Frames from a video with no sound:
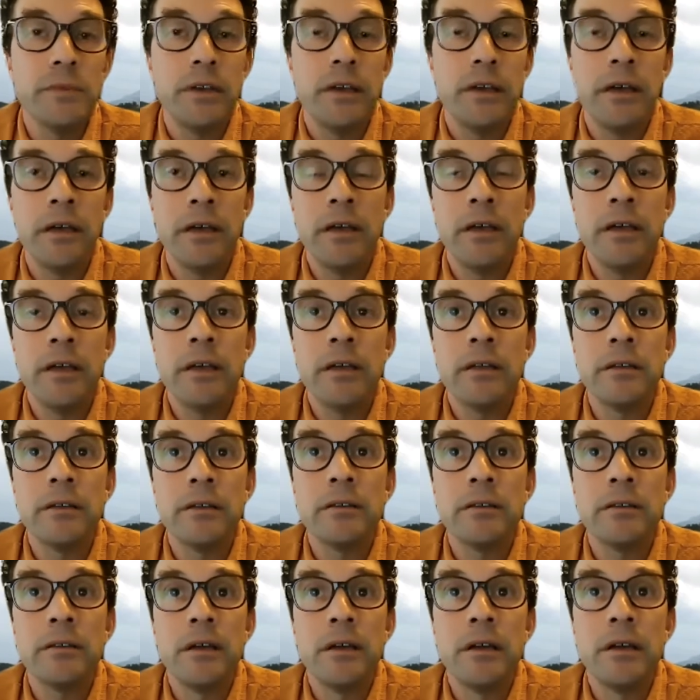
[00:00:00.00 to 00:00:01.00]

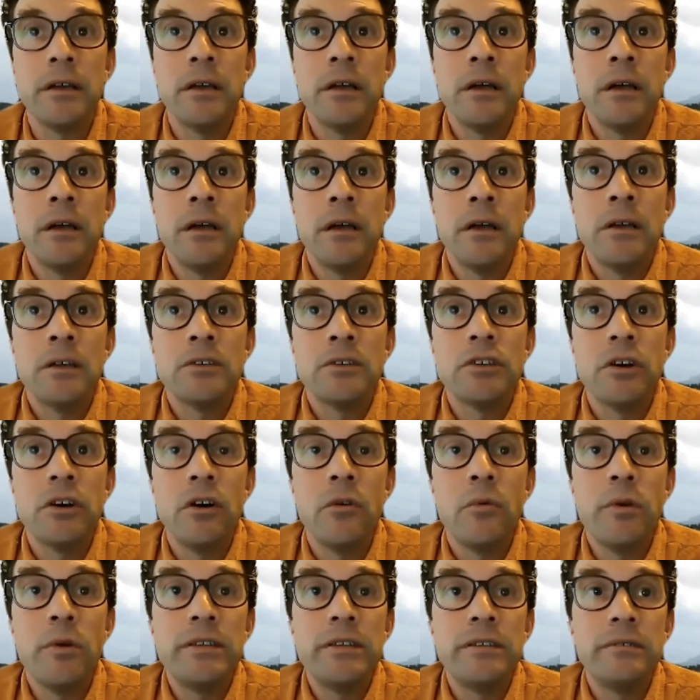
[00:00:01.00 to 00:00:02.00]
And
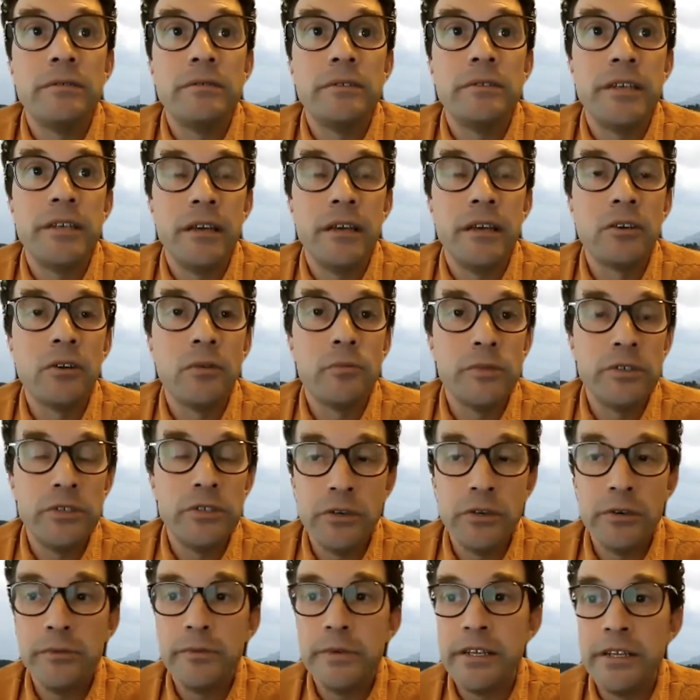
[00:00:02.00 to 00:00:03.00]
so we did we
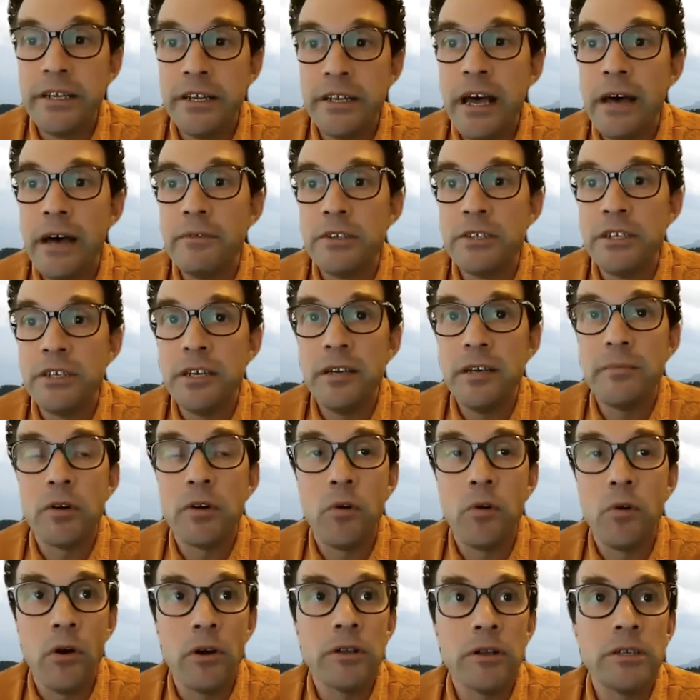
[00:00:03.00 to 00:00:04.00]
do we did have a team
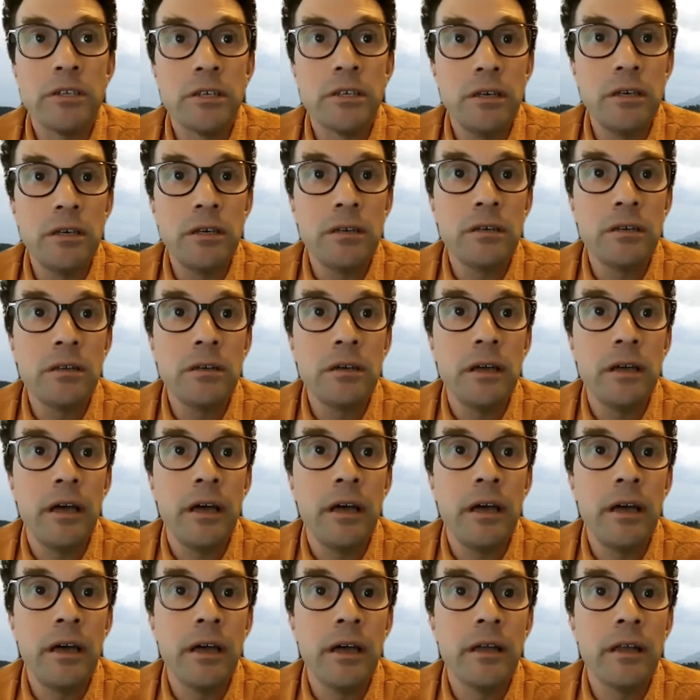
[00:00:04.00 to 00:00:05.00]
quarantine,
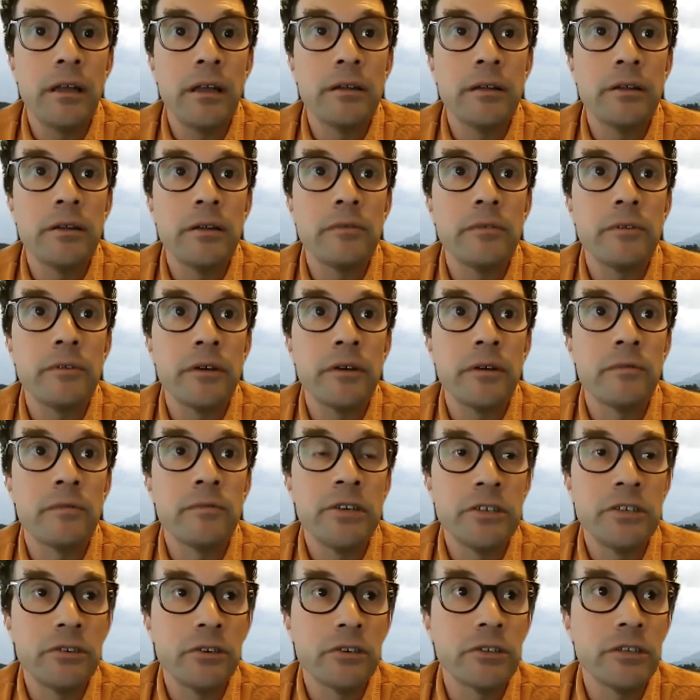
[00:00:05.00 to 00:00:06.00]
and the
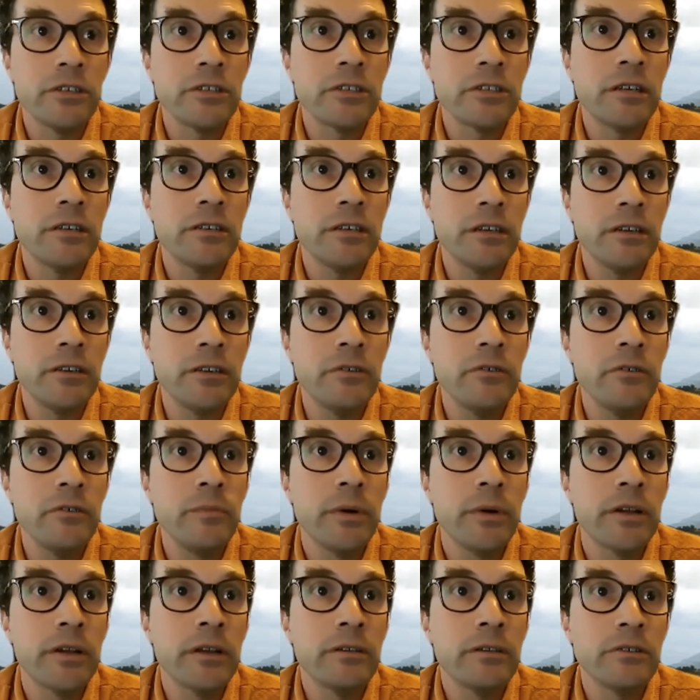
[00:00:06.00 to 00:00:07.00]
research has continued,
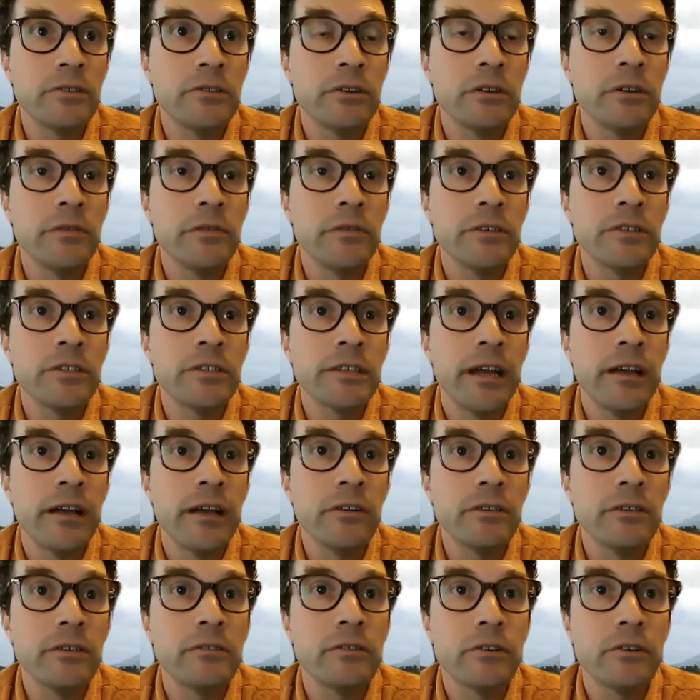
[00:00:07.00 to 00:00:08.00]
but it's sort of a
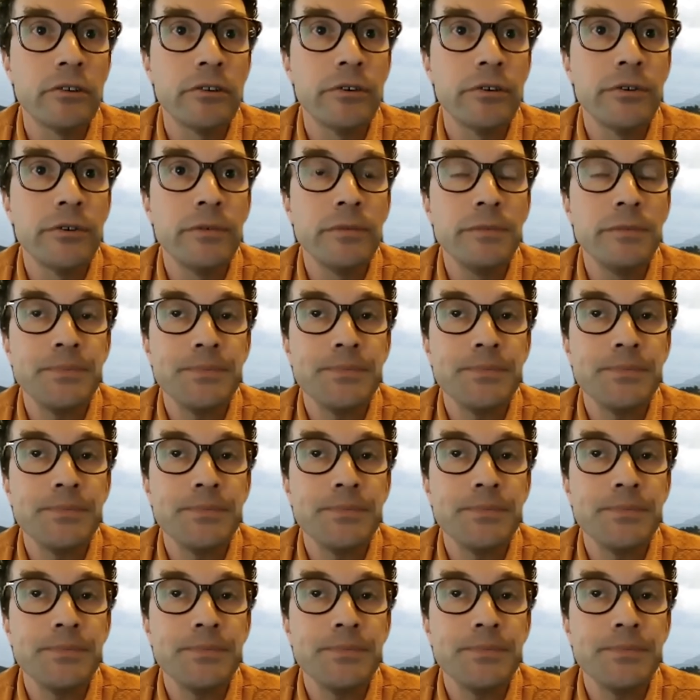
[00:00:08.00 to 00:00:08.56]
skeleton crew.